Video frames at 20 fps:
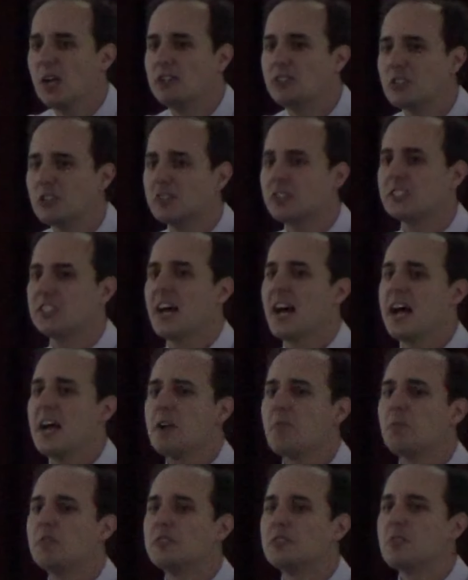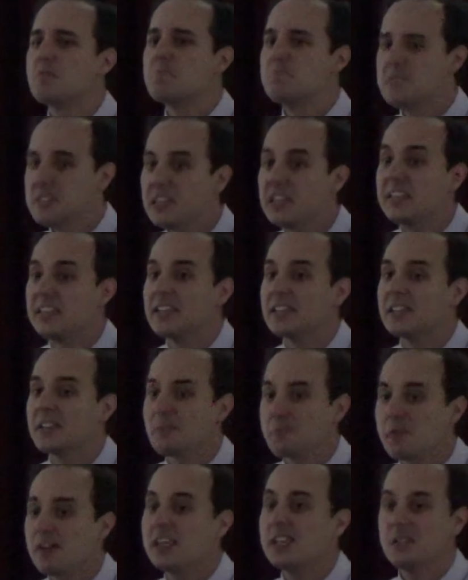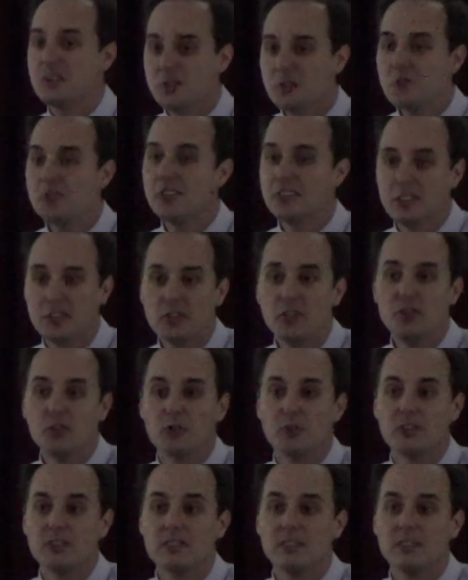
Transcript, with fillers: Josiah was obedient in what he knew to do.